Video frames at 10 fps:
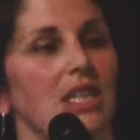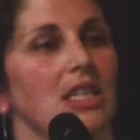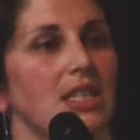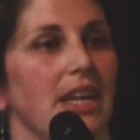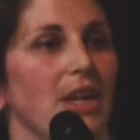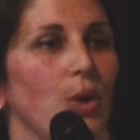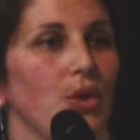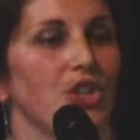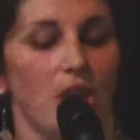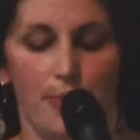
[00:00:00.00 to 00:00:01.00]
need to take
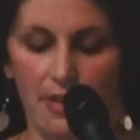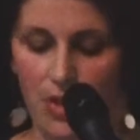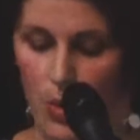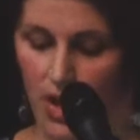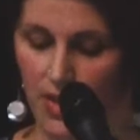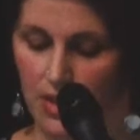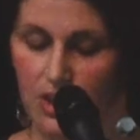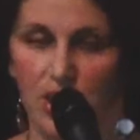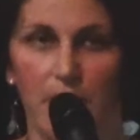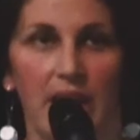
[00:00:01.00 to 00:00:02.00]
ownership of the work that
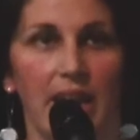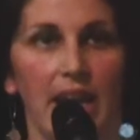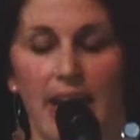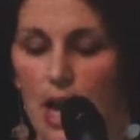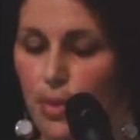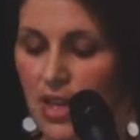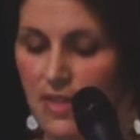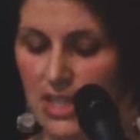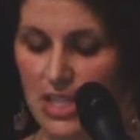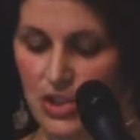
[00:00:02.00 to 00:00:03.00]
they're doing. And I believe
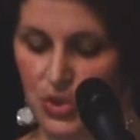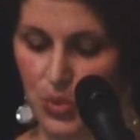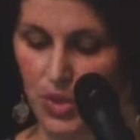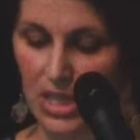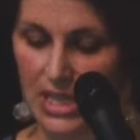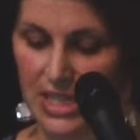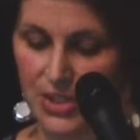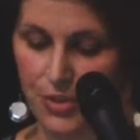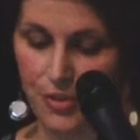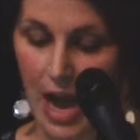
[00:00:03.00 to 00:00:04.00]
that teachers really need
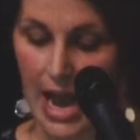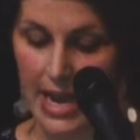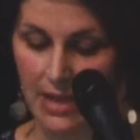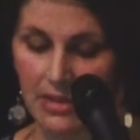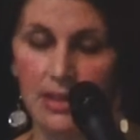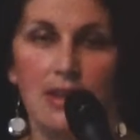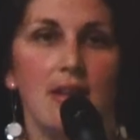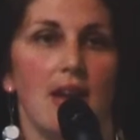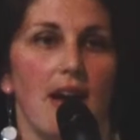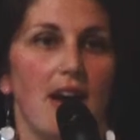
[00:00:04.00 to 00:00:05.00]
to find
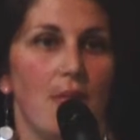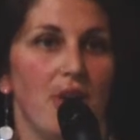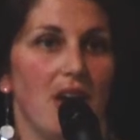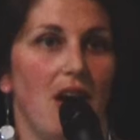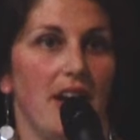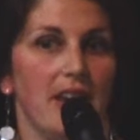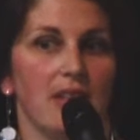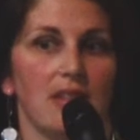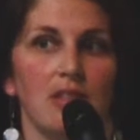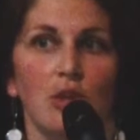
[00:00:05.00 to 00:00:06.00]
an
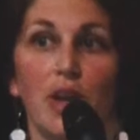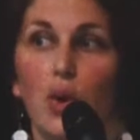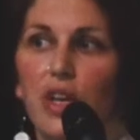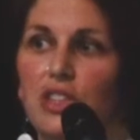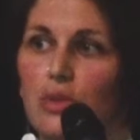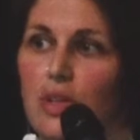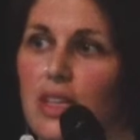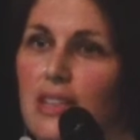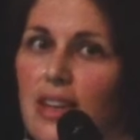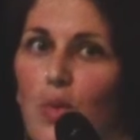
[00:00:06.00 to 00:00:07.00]
audience. And so my question
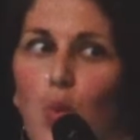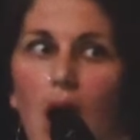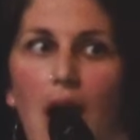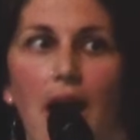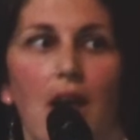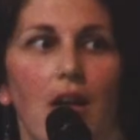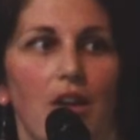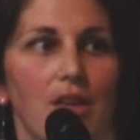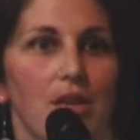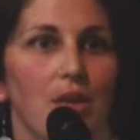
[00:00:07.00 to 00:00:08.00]
really is, like, why are
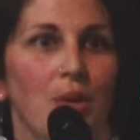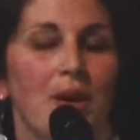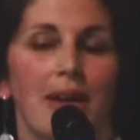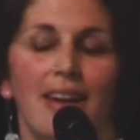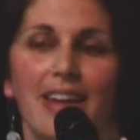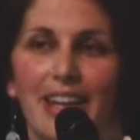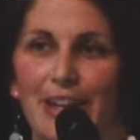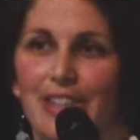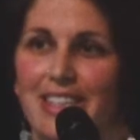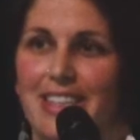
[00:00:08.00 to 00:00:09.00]
you
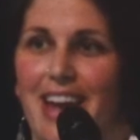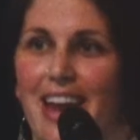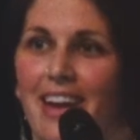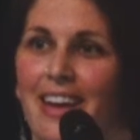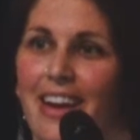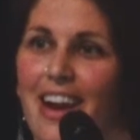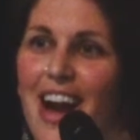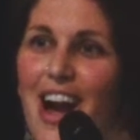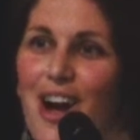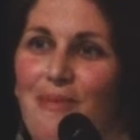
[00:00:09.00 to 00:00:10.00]
here today?
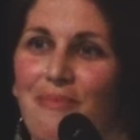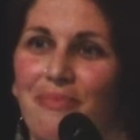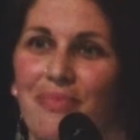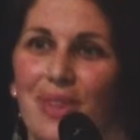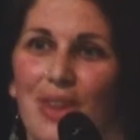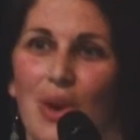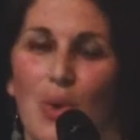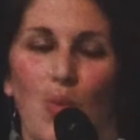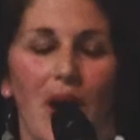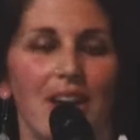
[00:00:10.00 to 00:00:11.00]

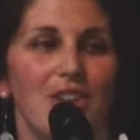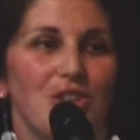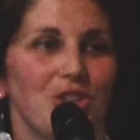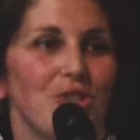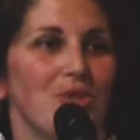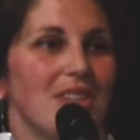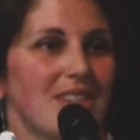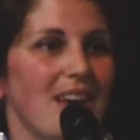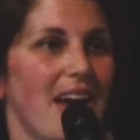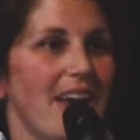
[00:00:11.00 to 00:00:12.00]
Why did you
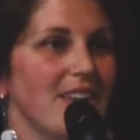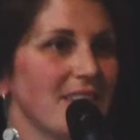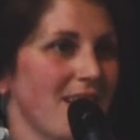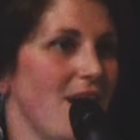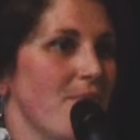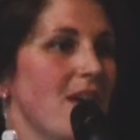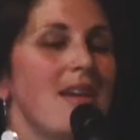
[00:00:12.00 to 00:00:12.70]
decide to come?